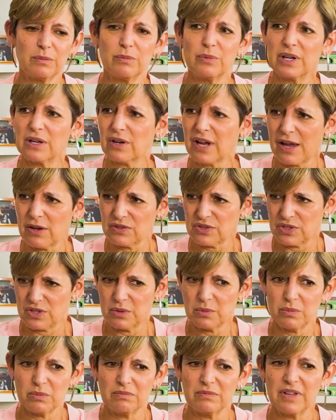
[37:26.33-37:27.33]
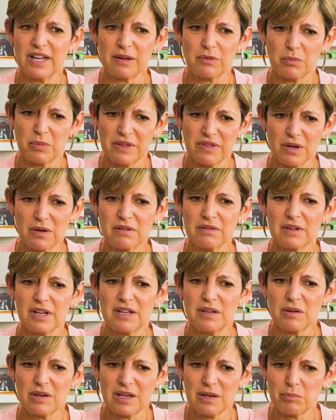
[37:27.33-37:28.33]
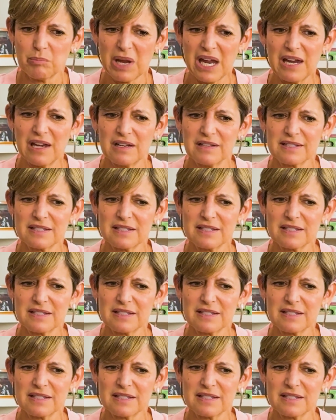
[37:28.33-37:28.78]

what do cows do like when they're in pain?